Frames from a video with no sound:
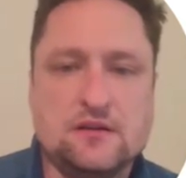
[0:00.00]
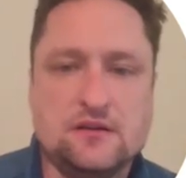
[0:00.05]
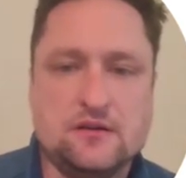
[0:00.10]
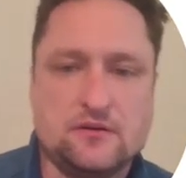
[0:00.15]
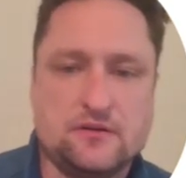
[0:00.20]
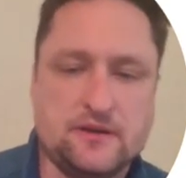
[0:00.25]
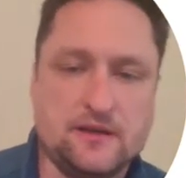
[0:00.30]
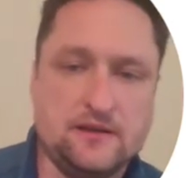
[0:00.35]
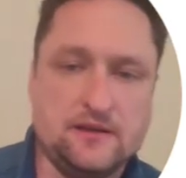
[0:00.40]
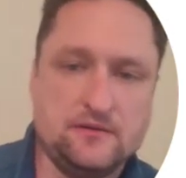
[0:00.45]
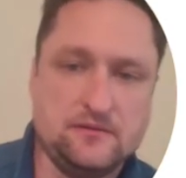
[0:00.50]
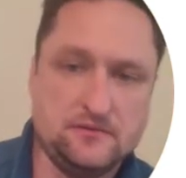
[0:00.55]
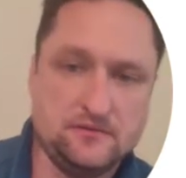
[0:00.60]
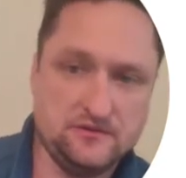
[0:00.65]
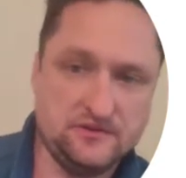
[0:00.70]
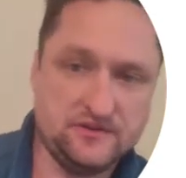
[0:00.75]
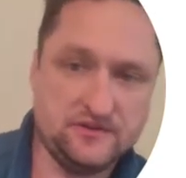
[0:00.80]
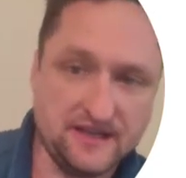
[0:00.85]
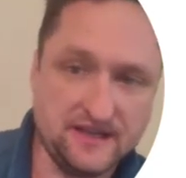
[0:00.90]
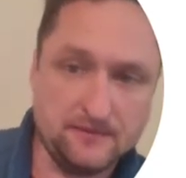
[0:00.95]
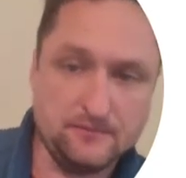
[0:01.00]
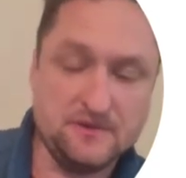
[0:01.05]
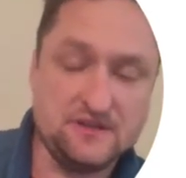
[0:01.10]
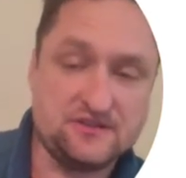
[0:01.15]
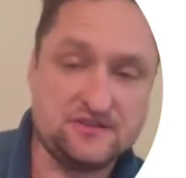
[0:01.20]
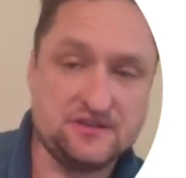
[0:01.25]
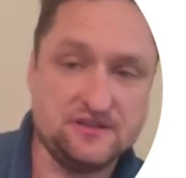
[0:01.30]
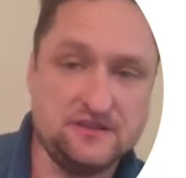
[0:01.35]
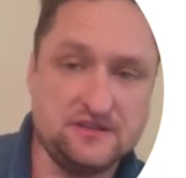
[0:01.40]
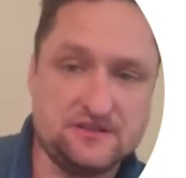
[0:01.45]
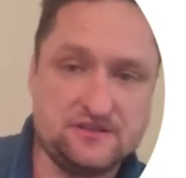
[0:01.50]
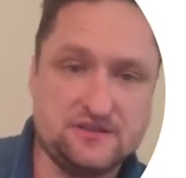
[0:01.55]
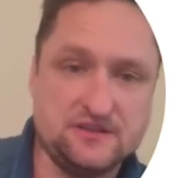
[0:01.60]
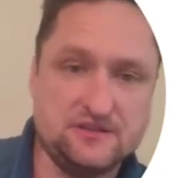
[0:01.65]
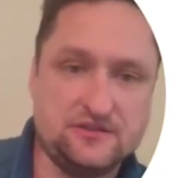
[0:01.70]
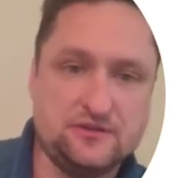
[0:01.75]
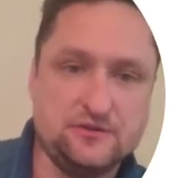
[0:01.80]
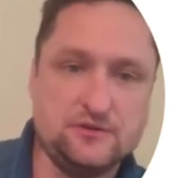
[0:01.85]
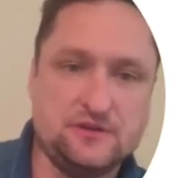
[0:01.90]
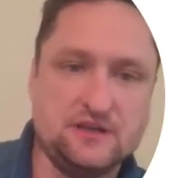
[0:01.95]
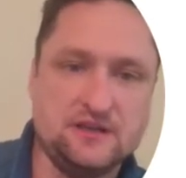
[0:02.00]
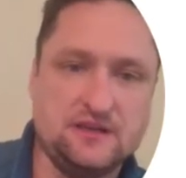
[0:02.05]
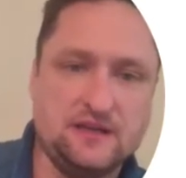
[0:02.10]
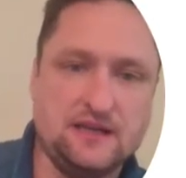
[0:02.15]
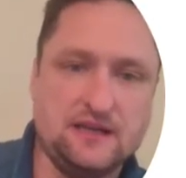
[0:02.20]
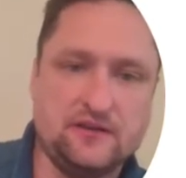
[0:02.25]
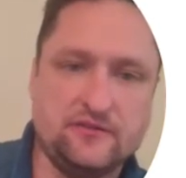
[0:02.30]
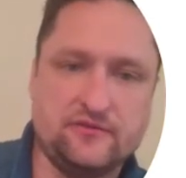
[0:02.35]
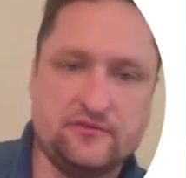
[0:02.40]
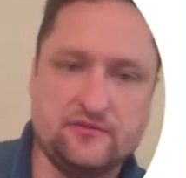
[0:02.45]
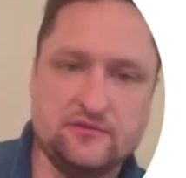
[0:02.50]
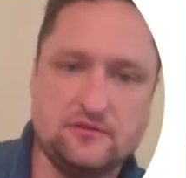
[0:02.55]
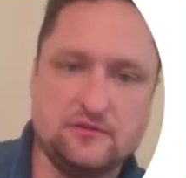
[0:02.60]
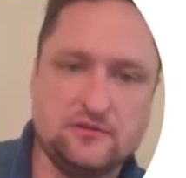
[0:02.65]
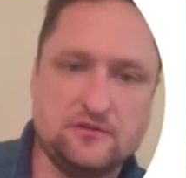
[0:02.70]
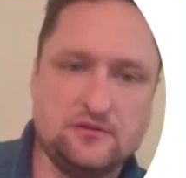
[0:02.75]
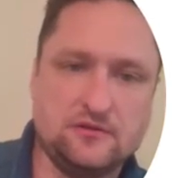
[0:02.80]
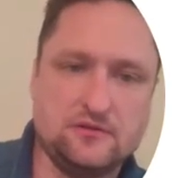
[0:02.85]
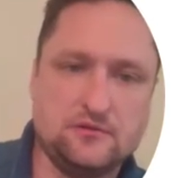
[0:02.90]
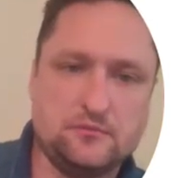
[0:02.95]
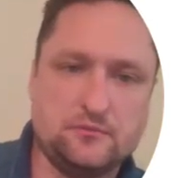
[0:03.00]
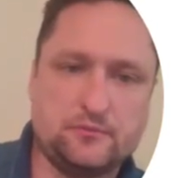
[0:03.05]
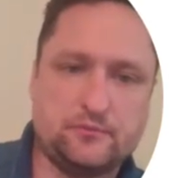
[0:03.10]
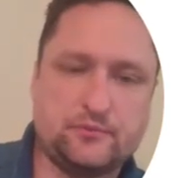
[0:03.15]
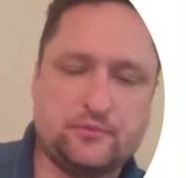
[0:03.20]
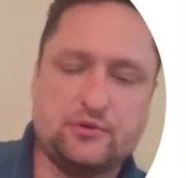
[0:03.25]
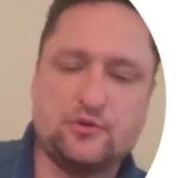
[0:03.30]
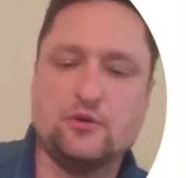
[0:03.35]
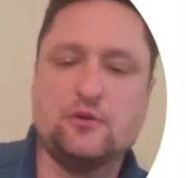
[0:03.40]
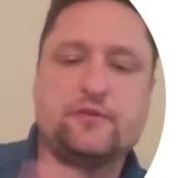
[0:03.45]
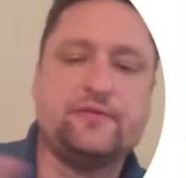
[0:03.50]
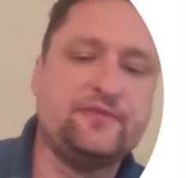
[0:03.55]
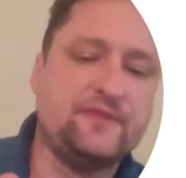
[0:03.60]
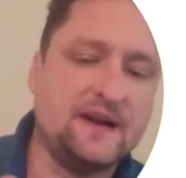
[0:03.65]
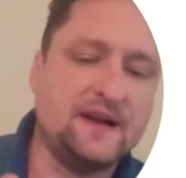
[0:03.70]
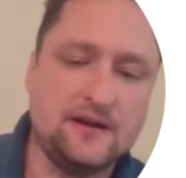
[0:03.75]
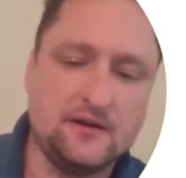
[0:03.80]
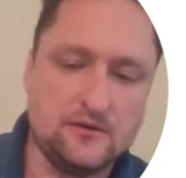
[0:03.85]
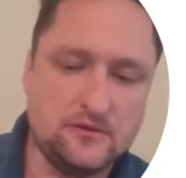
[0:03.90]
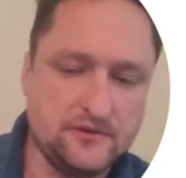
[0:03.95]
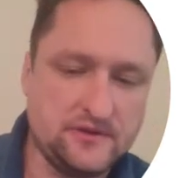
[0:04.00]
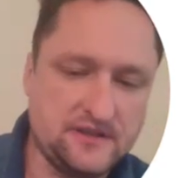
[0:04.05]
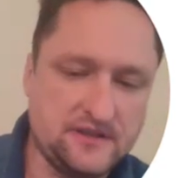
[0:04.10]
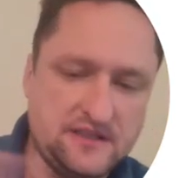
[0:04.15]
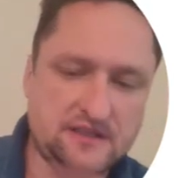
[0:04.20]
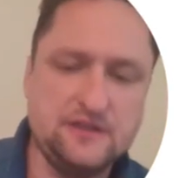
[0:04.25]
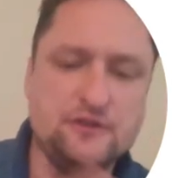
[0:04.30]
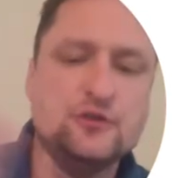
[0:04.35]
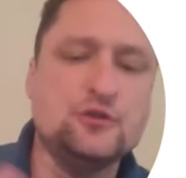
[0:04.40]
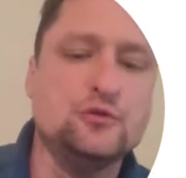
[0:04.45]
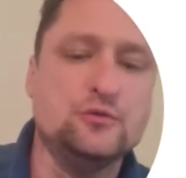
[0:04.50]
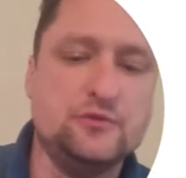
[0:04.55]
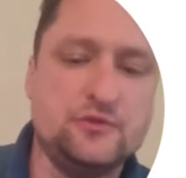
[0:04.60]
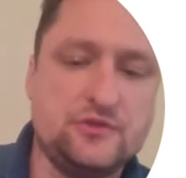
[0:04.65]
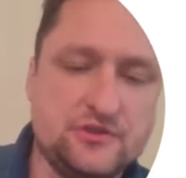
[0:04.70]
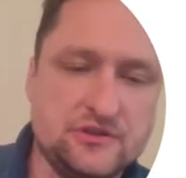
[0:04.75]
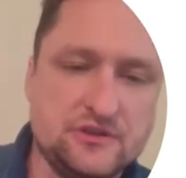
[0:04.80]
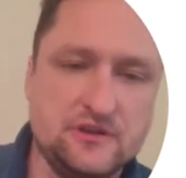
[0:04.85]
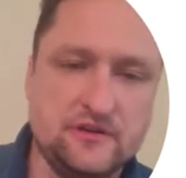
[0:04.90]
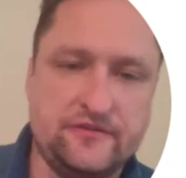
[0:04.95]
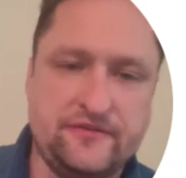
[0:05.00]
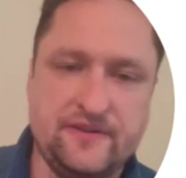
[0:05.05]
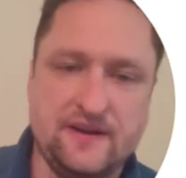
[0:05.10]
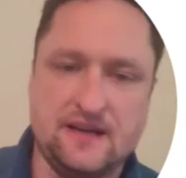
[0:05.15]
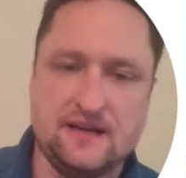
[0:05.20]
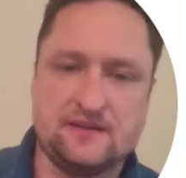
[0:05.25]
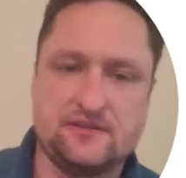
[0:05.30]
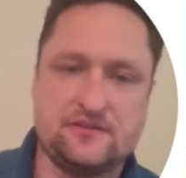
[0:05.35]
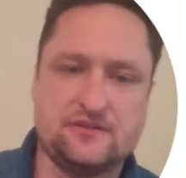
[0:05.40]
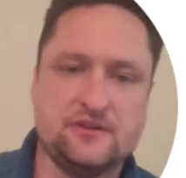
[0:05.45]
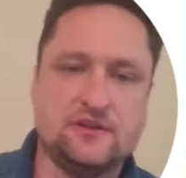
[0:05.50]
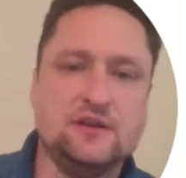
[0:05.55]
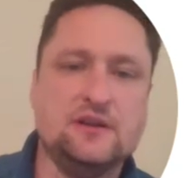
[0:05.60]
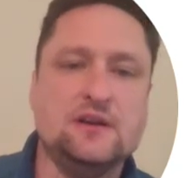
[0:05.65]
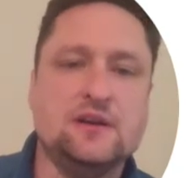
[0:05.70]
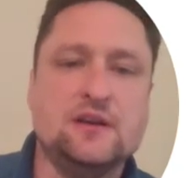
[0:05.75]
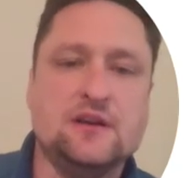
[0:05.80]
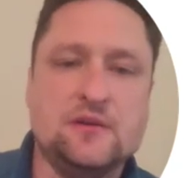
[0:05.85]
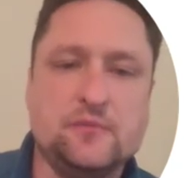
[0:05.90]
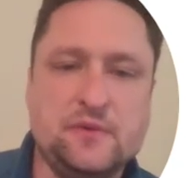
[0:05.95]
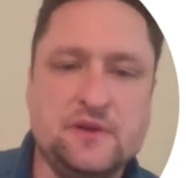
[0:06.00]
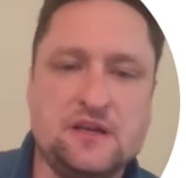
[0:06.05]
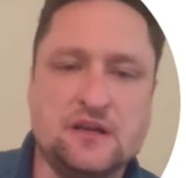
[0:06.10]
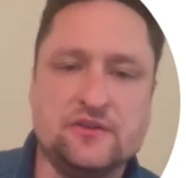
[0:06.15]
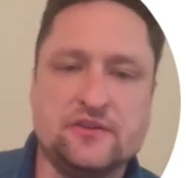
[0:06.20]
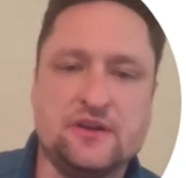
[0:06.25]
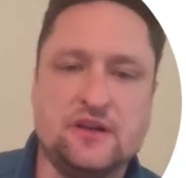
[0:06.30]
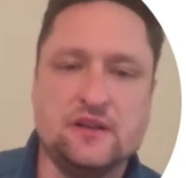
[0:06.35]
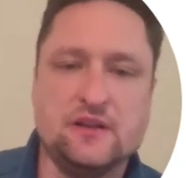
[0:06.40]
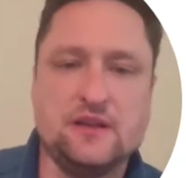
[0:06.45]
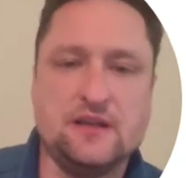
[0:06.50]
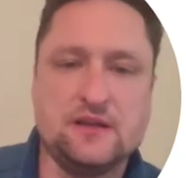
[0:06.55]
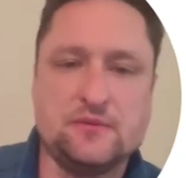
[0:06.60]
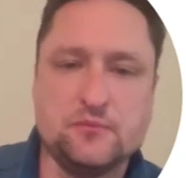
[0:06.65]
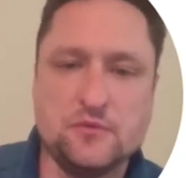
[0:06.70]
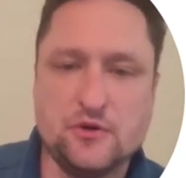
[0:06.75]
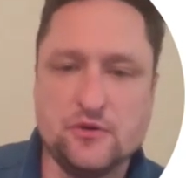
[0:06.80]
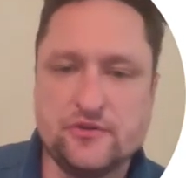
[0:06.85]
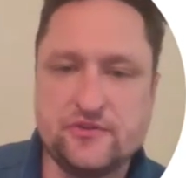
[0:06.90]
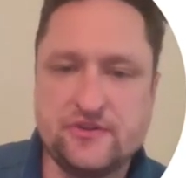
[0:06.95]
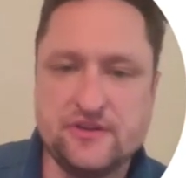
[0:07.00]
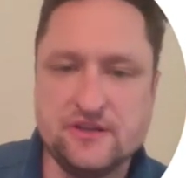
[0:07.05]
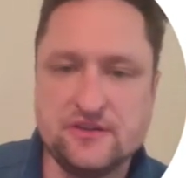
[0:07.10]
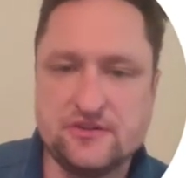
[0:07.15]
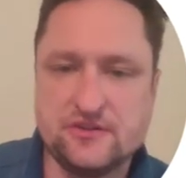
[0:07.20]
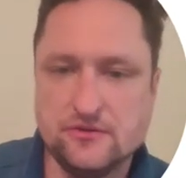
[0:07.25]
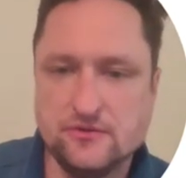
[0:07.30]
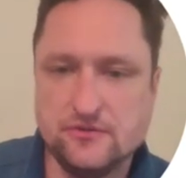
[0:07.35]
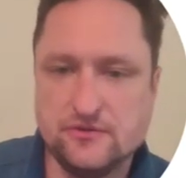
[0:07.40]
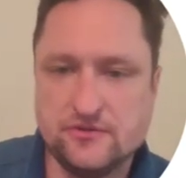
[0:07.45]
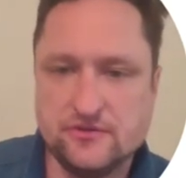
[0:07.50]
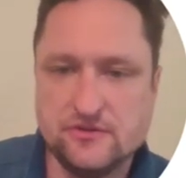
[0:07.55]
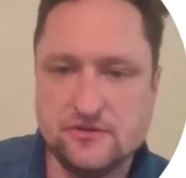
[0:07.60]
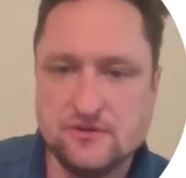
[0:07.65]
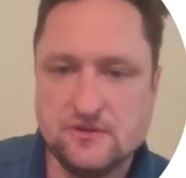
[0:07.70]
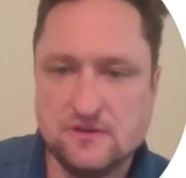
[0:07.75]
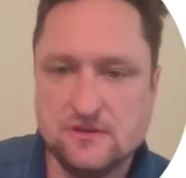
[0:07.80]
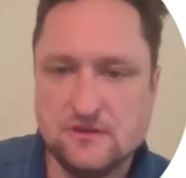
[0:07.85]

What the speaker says: Okay, damage to this tissue can have profound, huge effects because unlike most tissues,